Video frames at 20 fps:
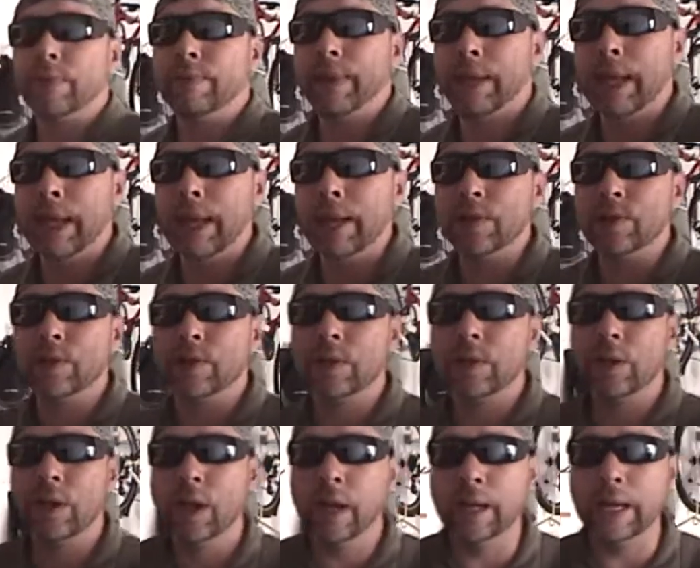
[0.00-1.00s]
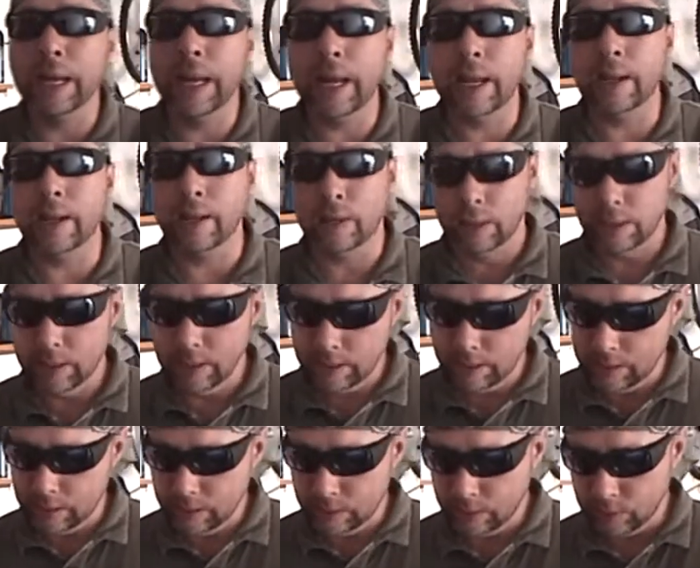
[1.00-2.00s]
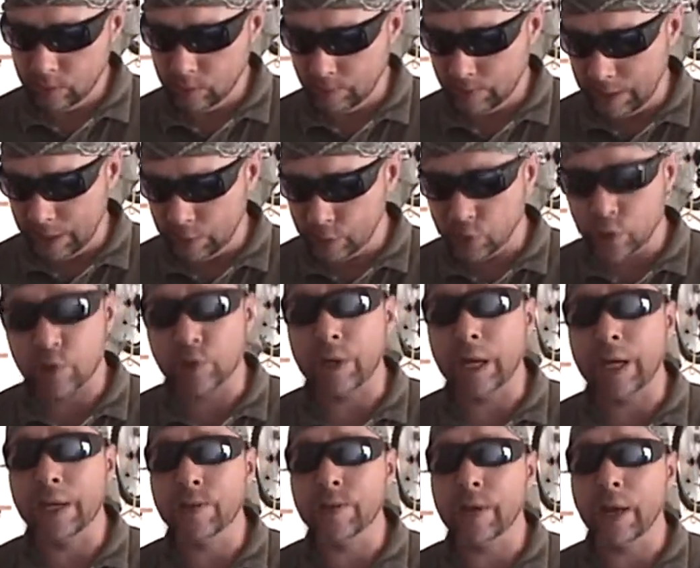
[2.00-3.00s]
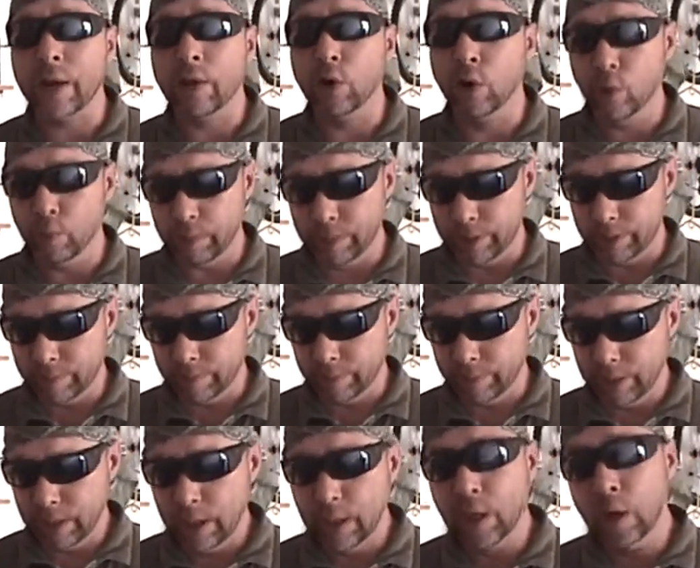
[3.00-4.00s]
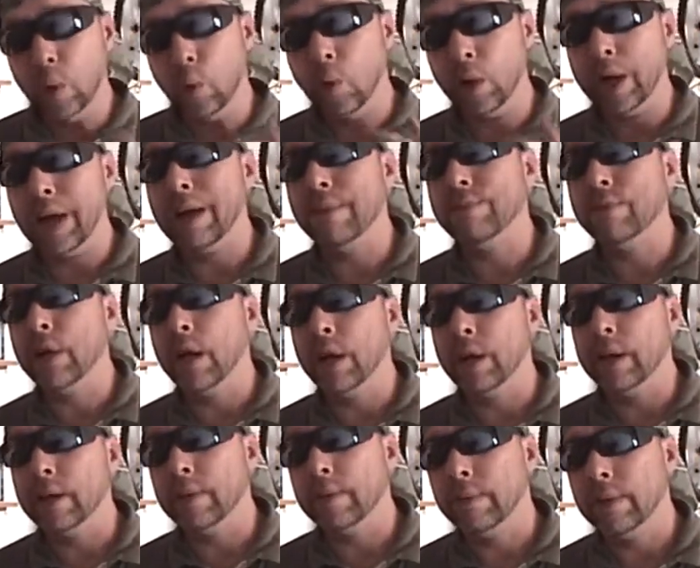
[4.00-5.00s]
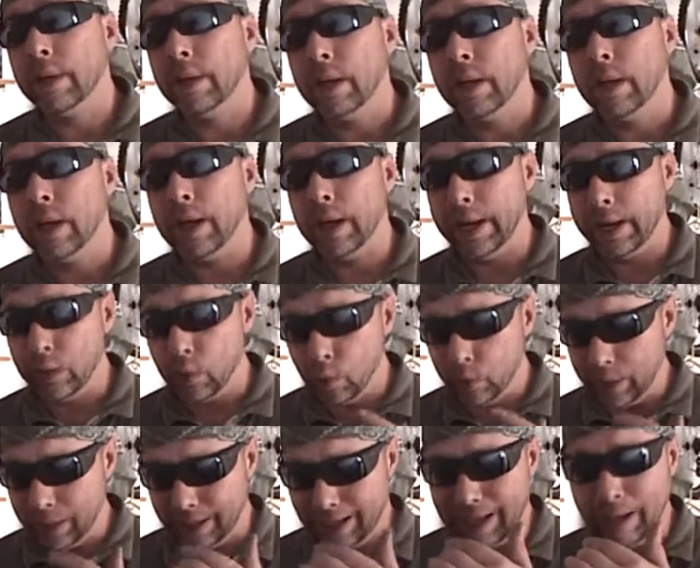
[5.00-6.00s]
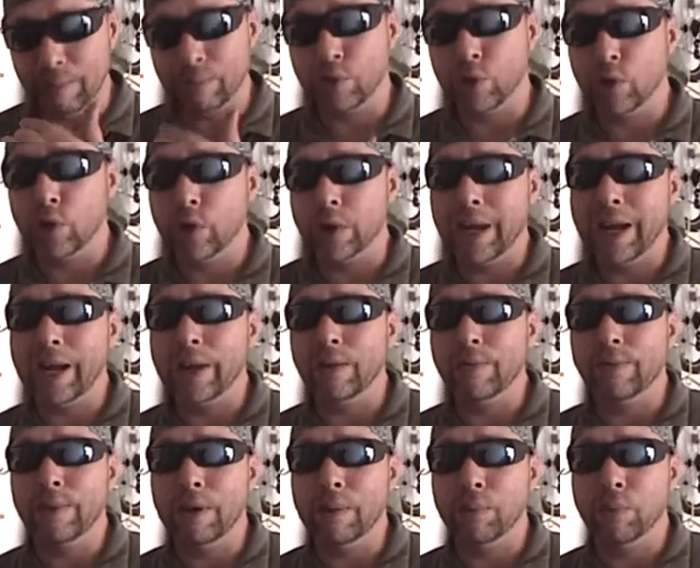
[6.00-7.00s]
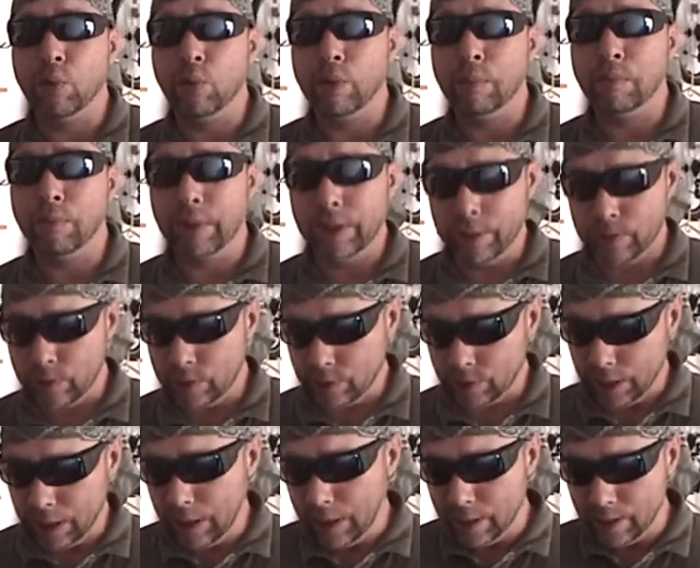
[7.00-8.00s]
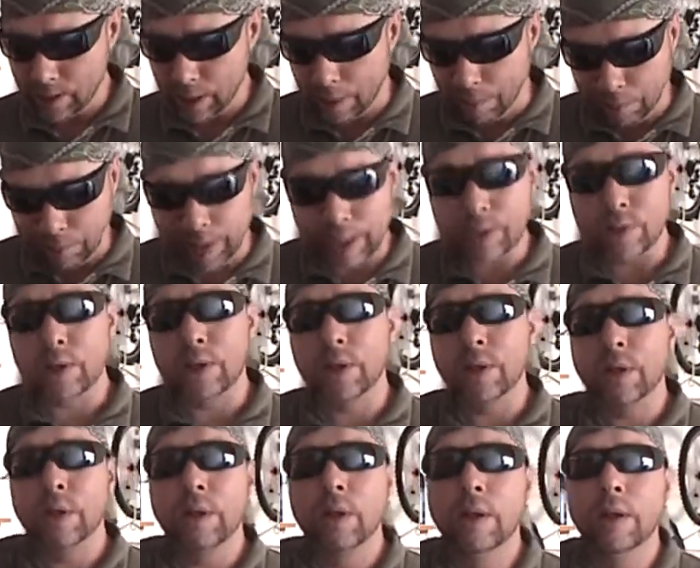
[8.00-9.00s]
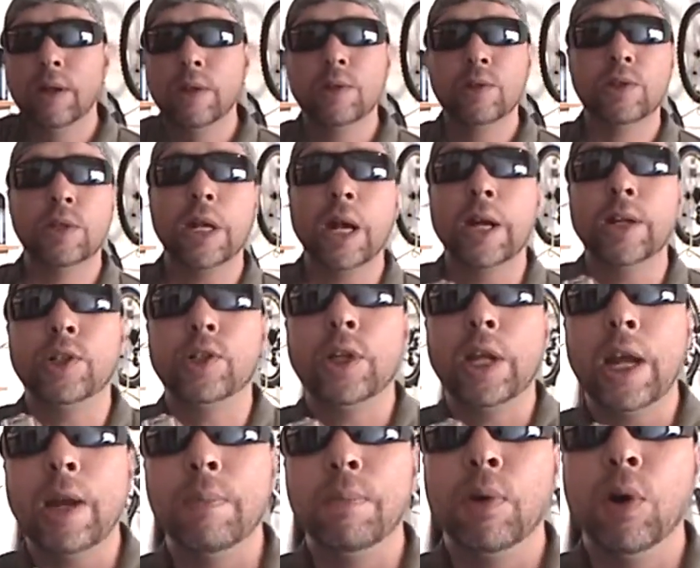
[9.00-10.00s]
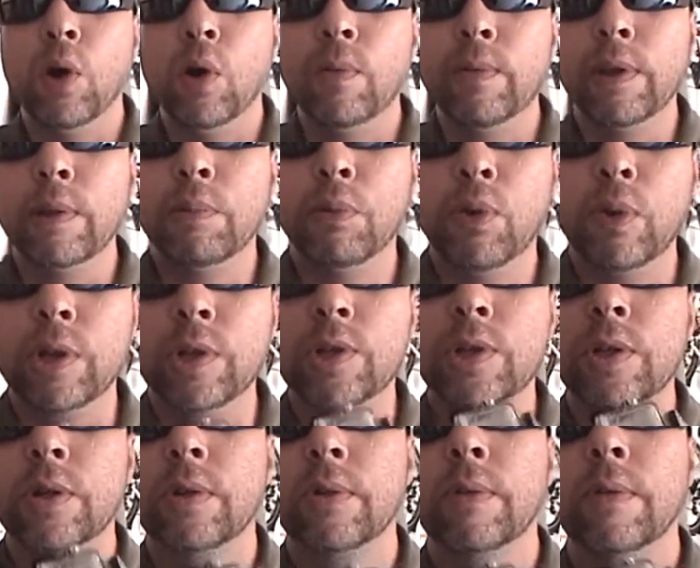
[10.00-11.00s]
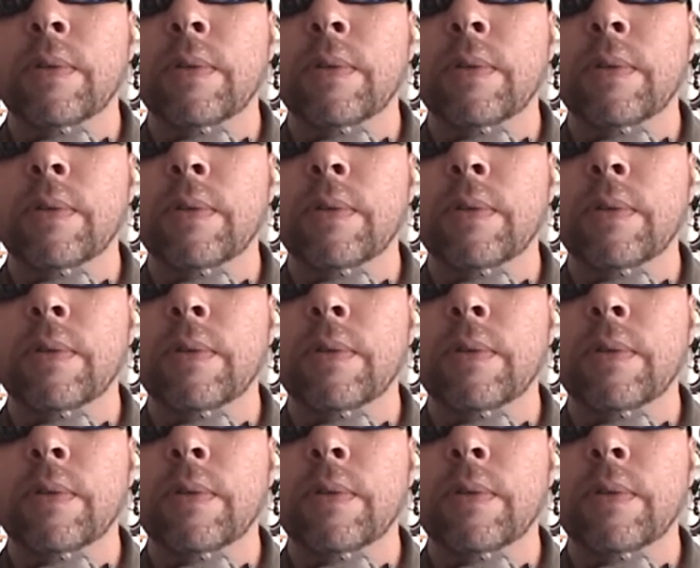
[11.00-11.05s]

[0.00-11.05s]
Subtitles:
of the case, again, you've got your sides that are open. What I've done, in order to keep dirt out of the important places, is I've placed Scotch tape over the ports.